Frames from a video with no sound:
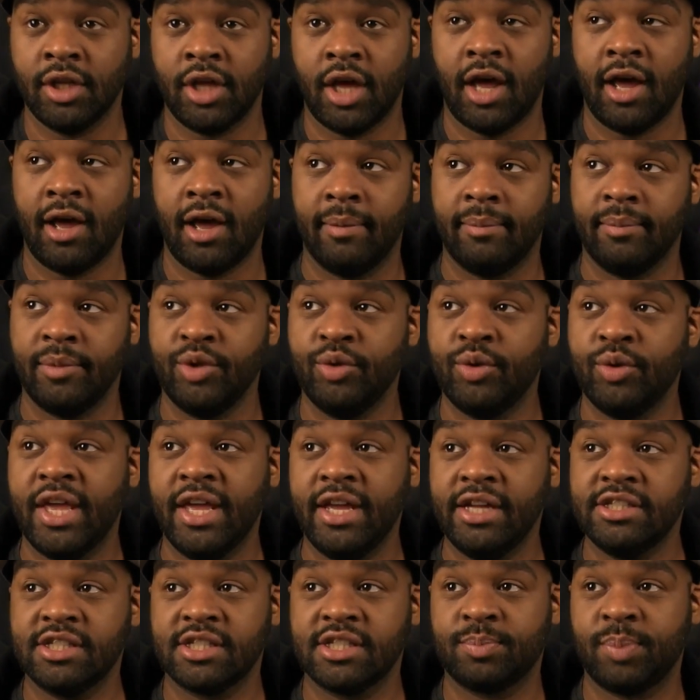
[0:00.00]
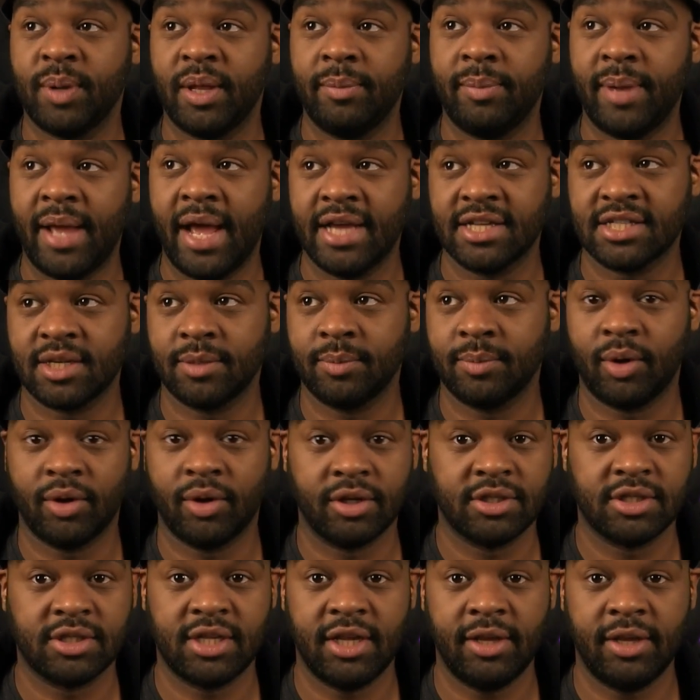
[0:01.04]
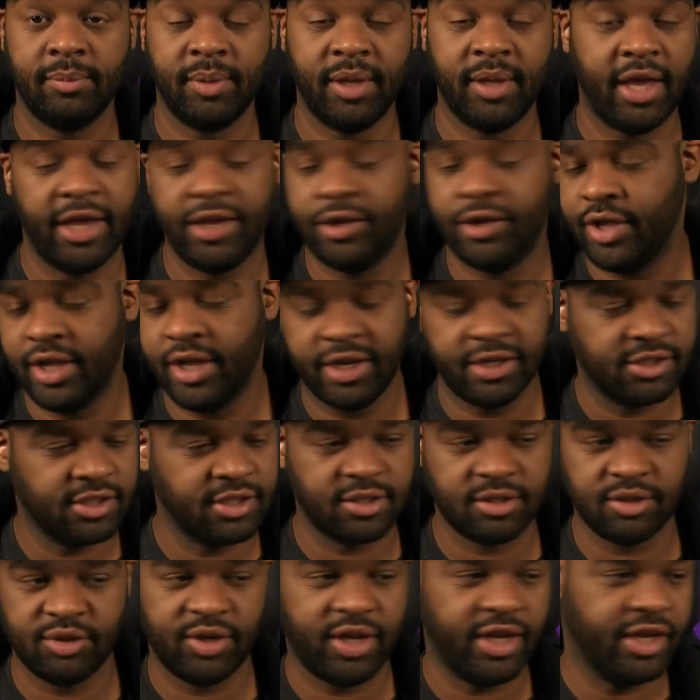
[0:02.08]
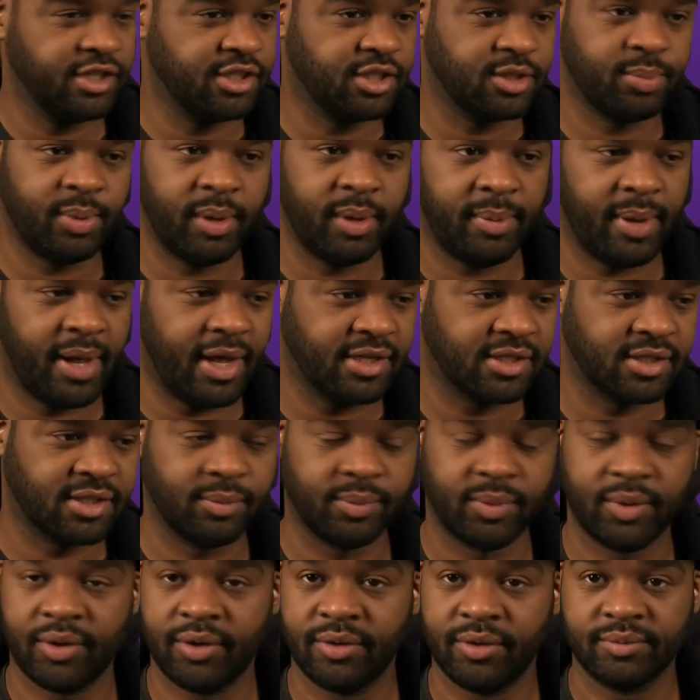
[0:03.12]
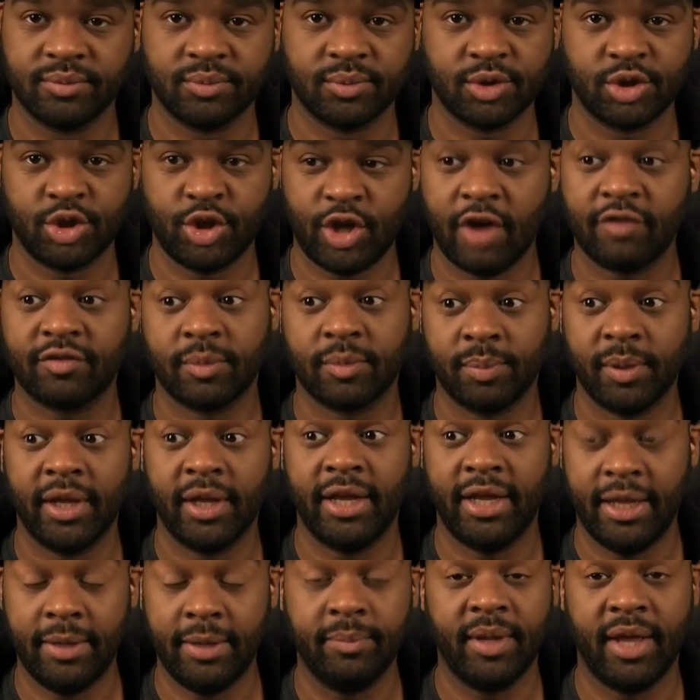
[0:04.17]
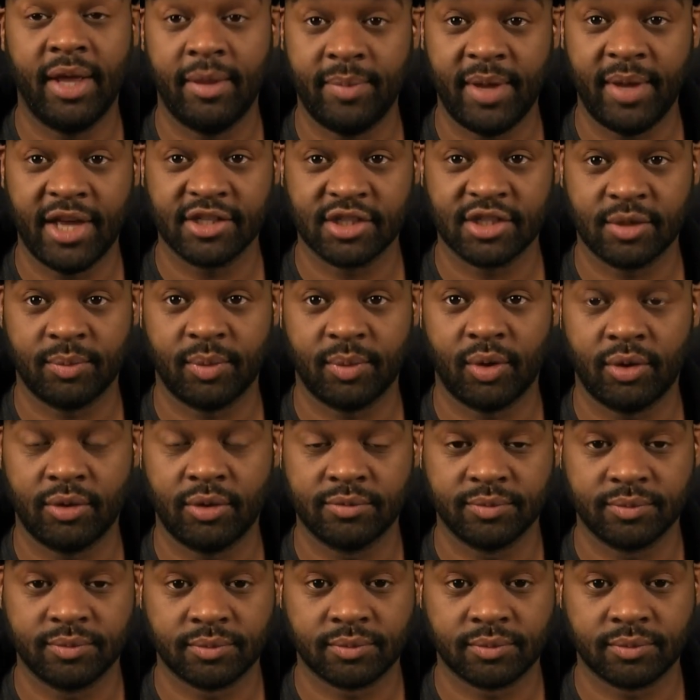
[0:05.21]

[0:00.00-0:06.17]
You can't just play basketball. This is the NBA. You can't just play basketball. You have to play NBA basketball.